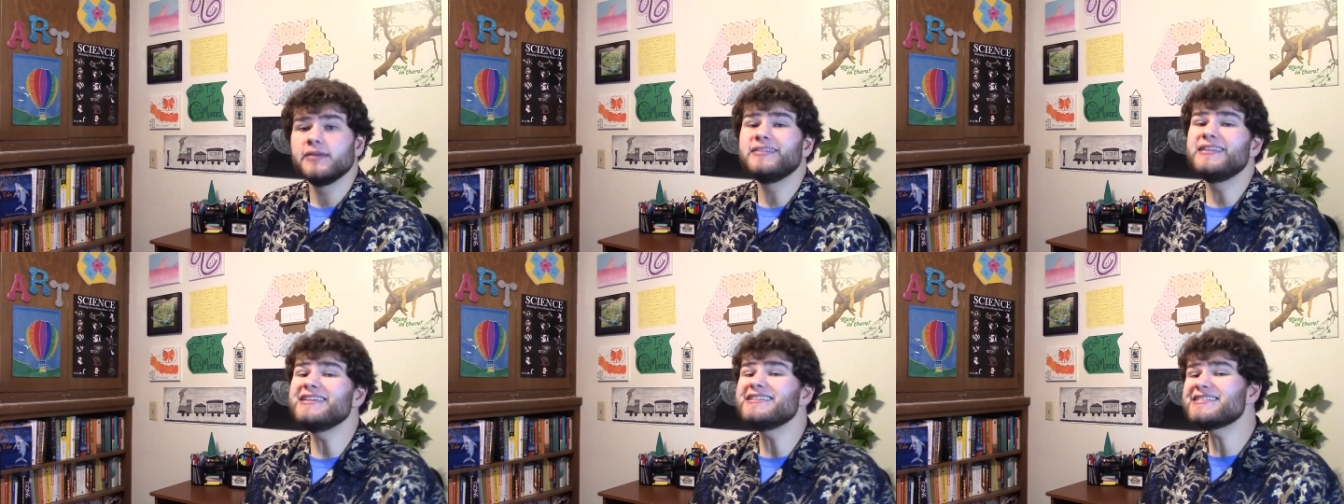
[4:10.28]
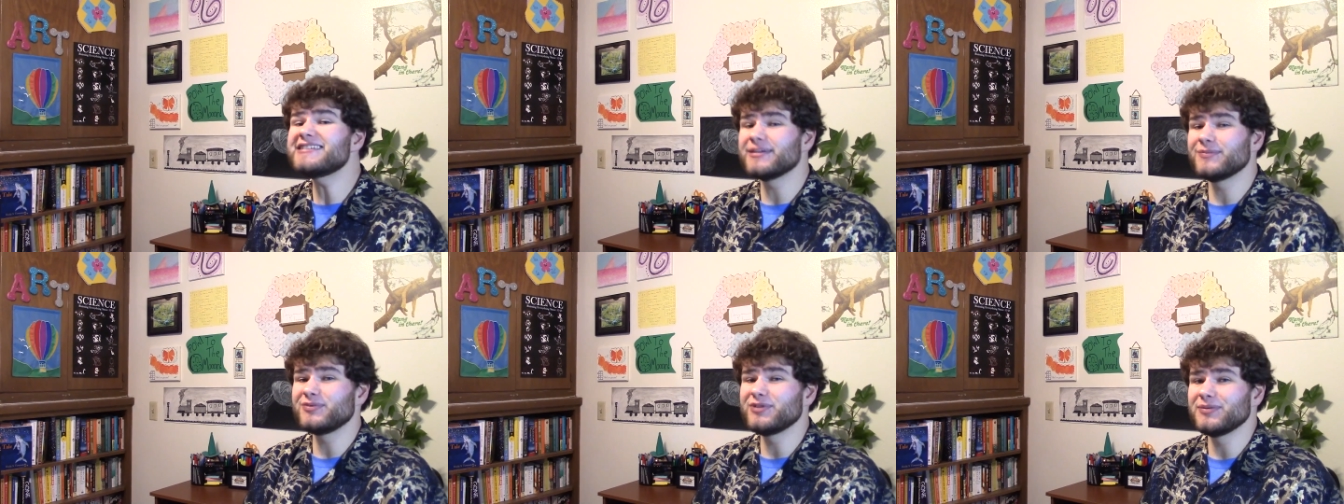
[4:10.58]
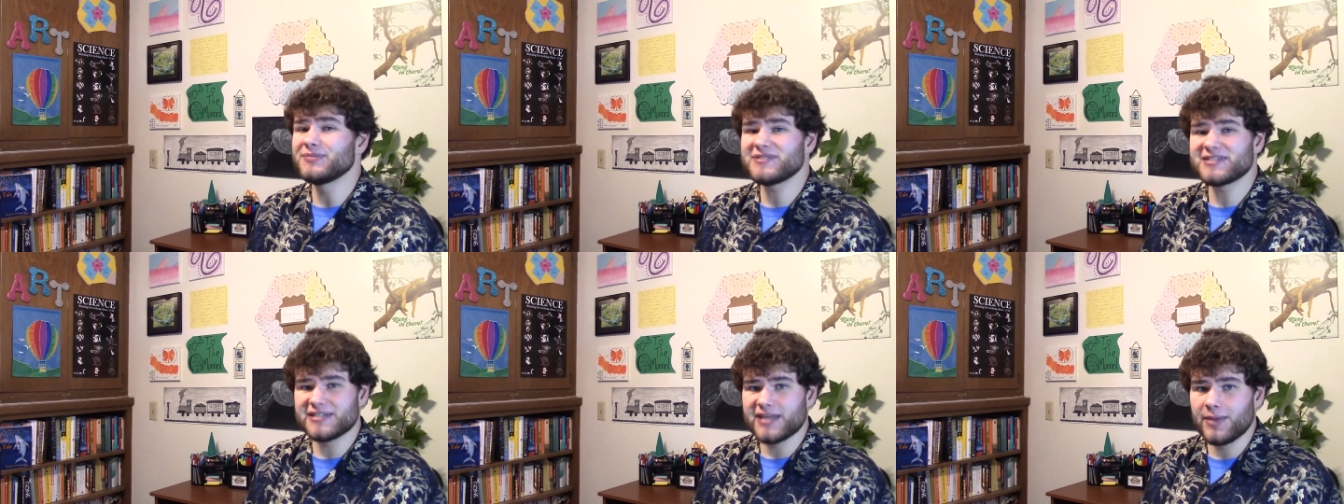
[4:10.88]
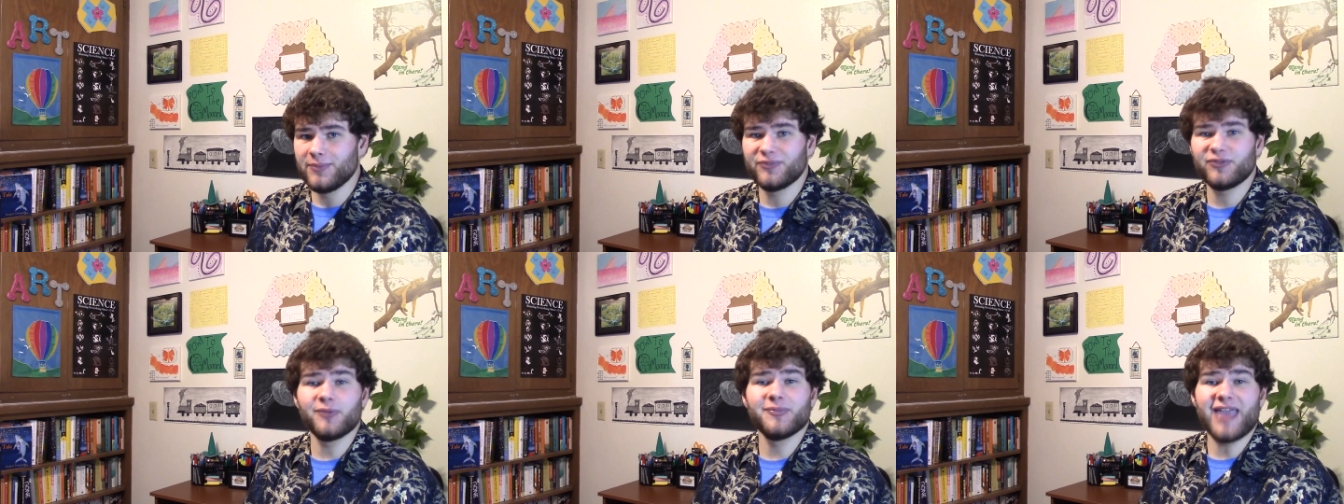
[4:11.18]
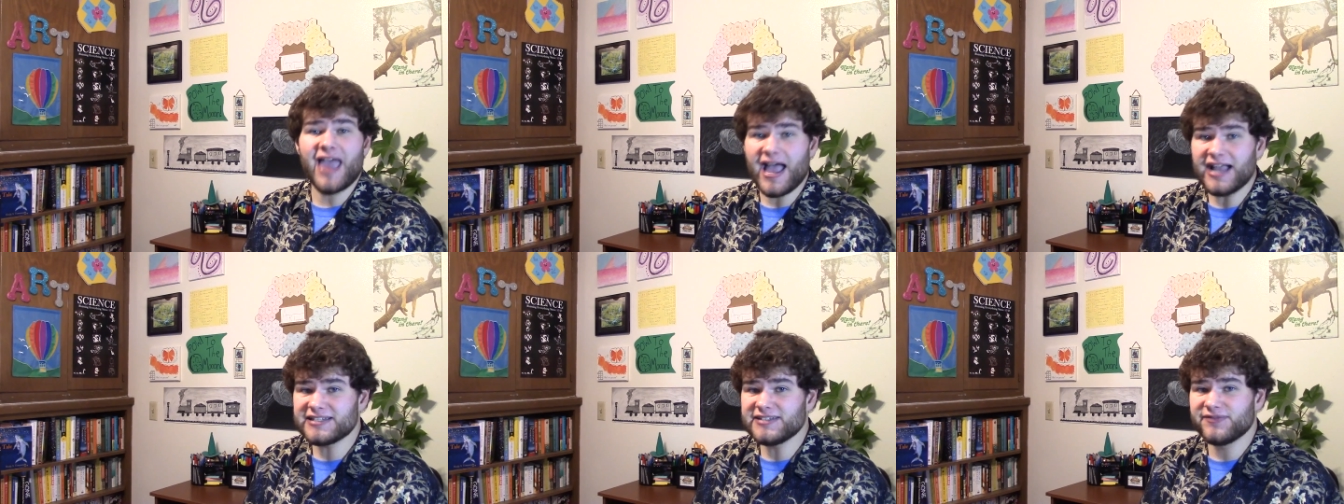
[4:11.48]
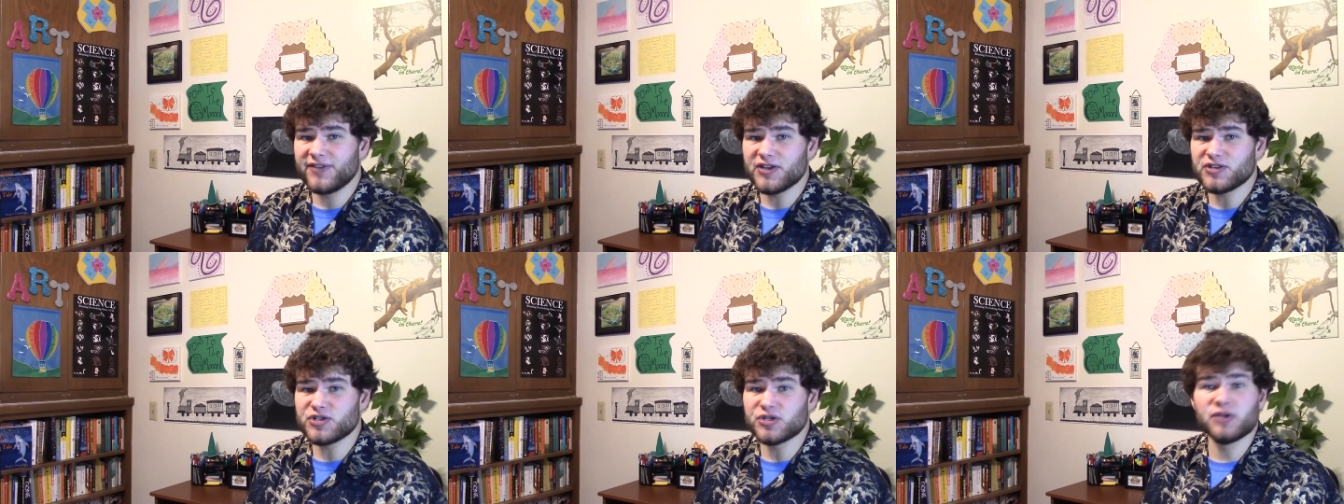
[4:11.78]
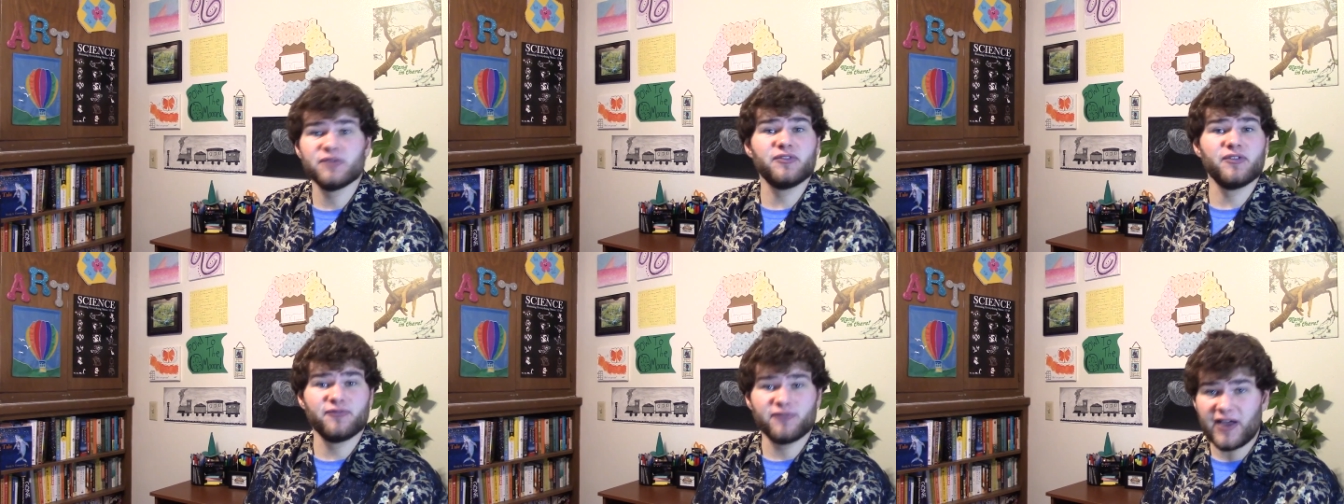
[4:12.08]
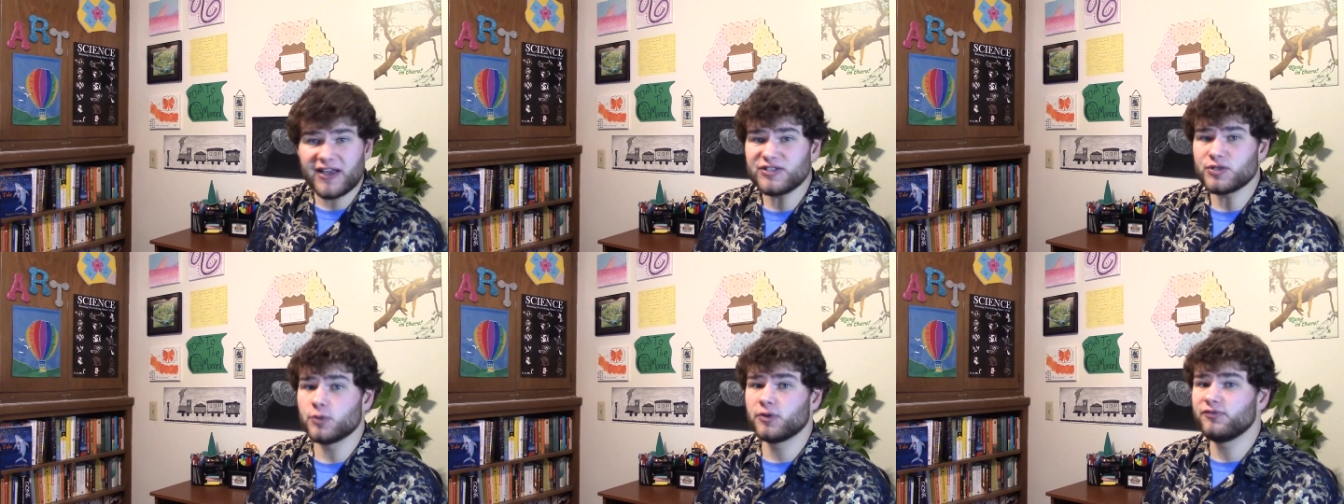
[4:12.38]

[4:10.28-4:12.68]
These symptoms stem from the activation of the fight